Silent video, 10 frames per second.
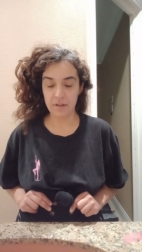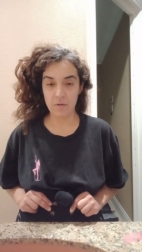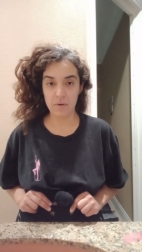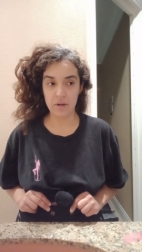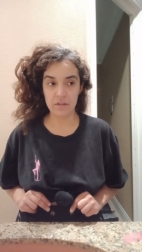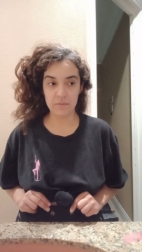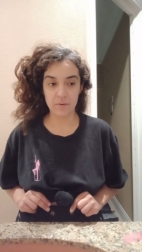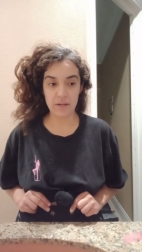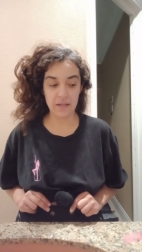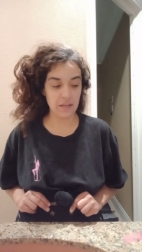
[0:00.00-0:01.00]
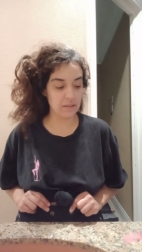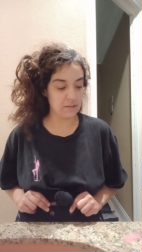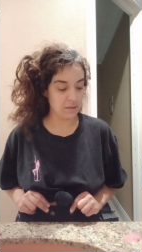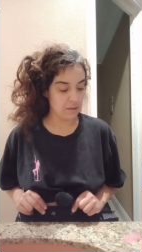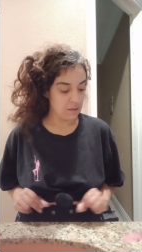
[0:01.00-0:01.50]
I want some grandkids.
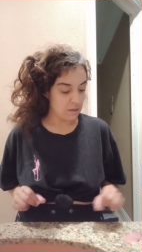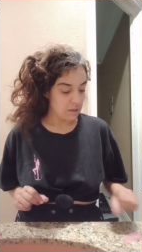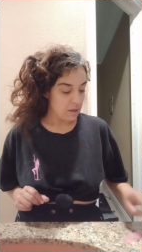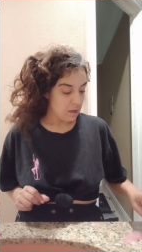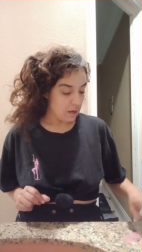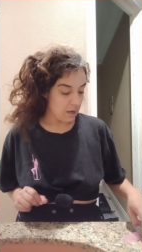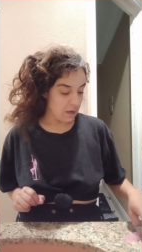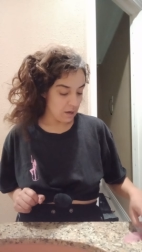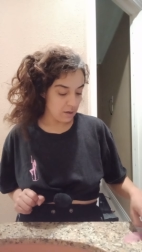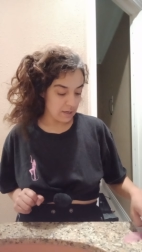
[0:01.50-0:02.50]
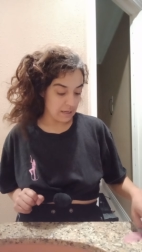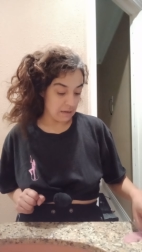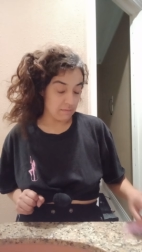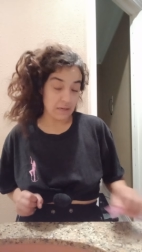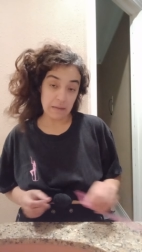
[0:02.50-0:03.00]
I already
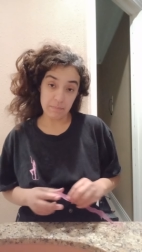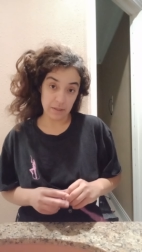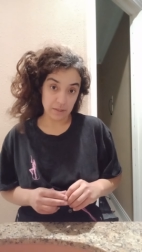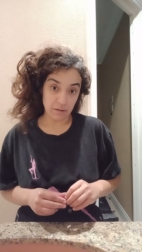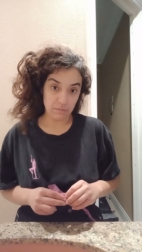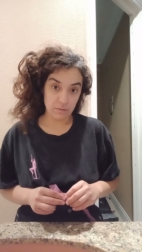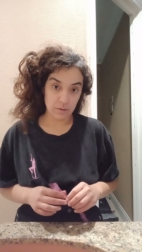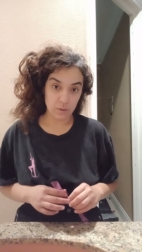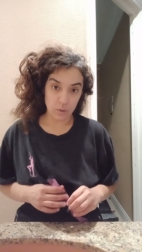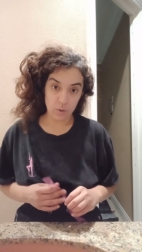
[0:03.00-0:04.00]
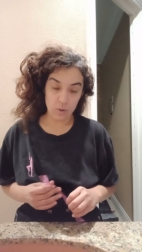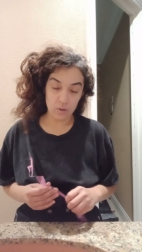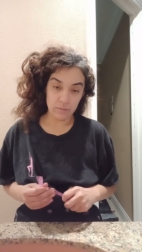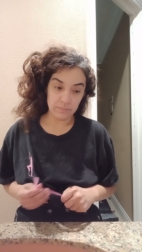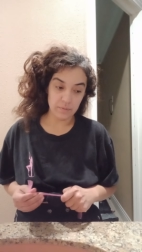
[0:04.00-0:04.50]
have a name picked out for a girl.
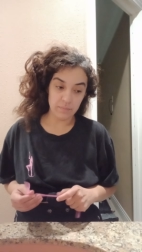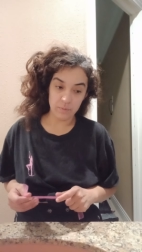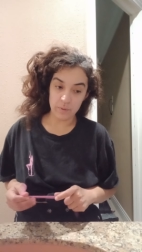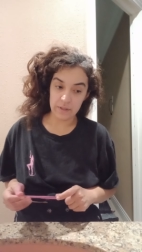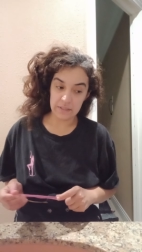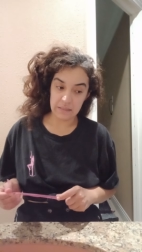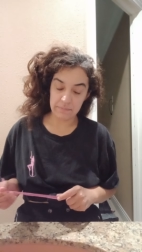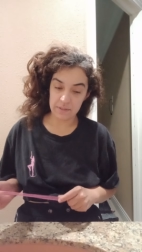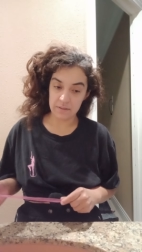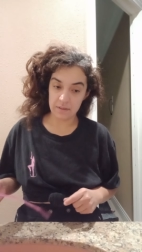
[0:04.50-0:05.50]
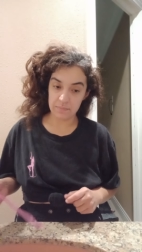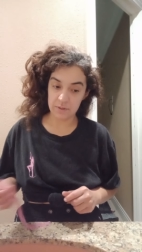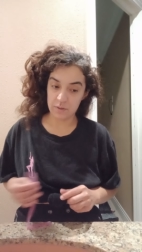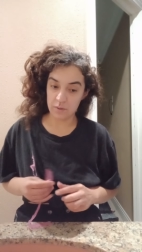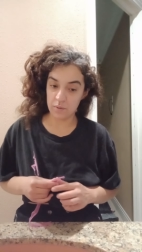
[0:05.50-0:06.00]
The boy's name is up
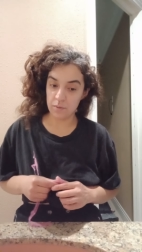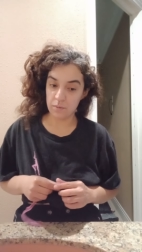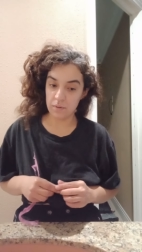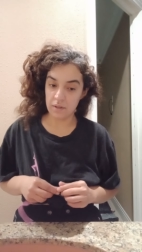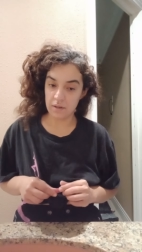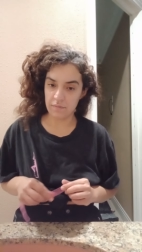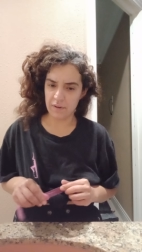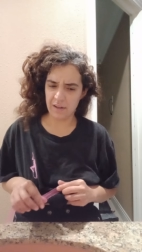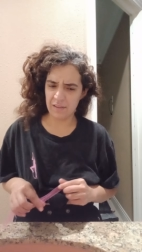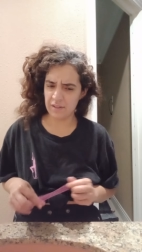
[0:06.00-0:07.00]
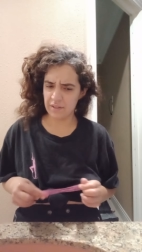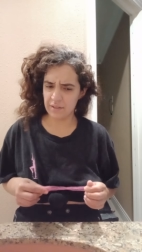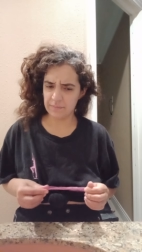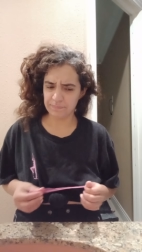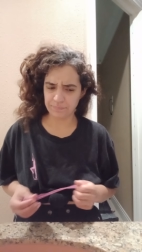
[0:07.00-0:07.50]
to the
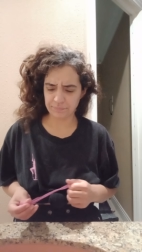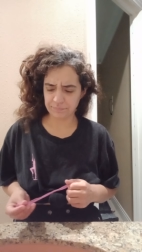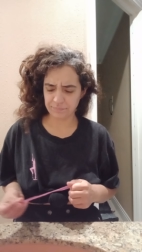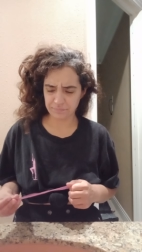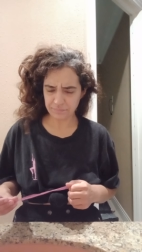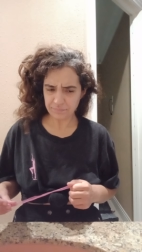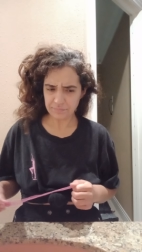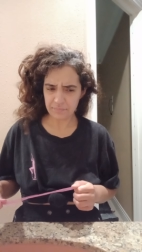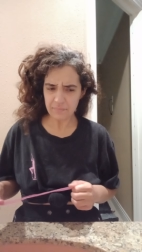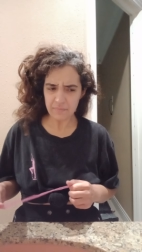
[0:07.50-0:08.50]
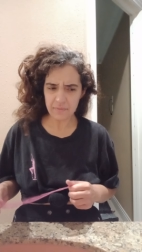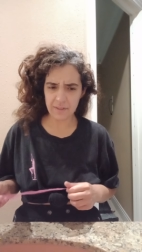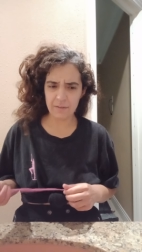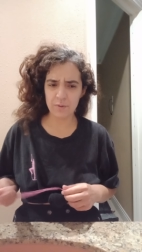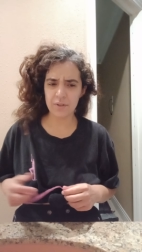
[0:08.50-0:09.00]
father.
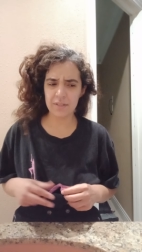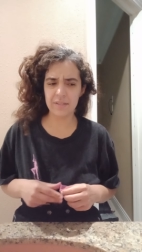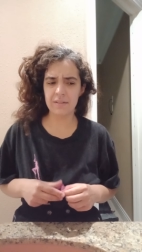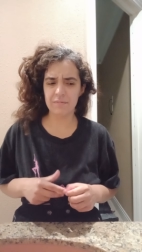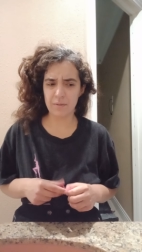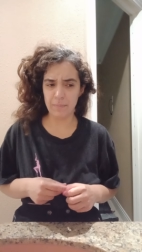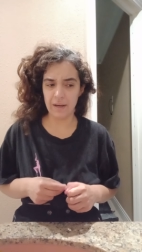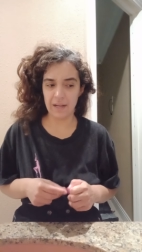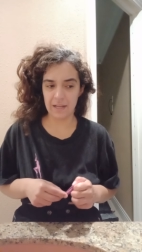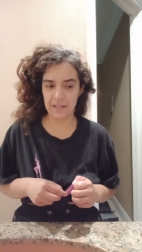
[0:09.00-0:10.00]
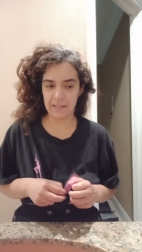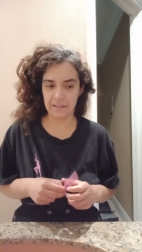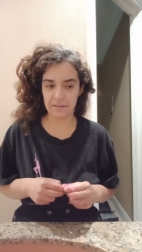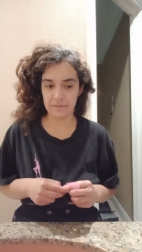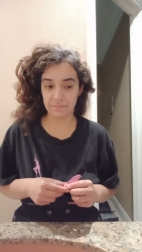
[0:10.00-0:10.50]
I've only seen him from
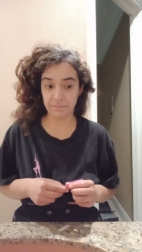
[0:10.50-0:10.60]
behind.